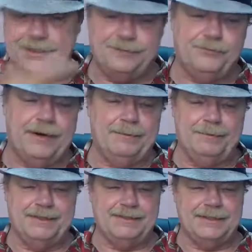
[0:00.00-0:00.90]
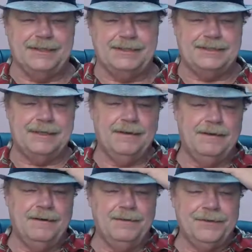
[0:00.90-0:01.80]
just rent VCs.
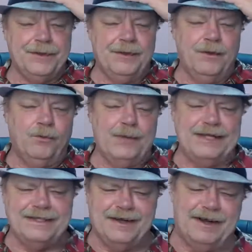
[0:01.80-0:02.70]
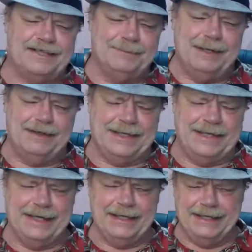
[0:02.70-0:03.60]
We talked about
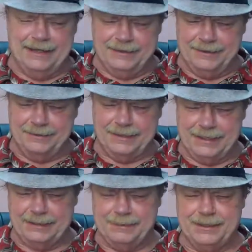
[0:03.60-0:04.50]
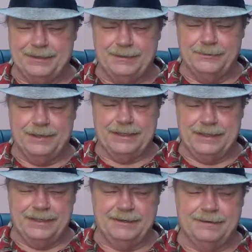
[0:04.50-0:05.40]
getting me a new one
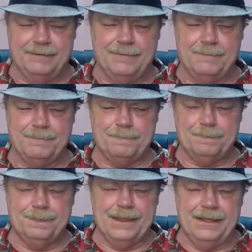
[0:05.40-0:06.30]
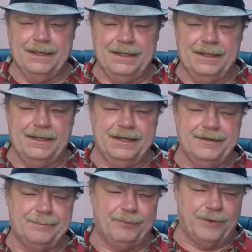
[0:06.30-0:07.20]
here, and
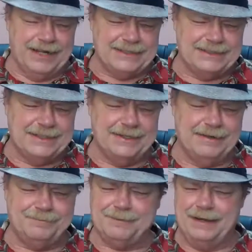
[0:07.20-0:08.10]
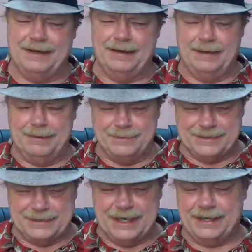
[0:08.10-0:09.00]
they're pricey enough. I'm
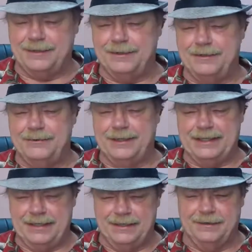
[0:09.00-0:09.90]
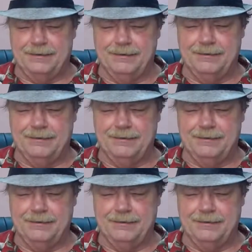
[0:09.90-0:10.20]
just not going to do it here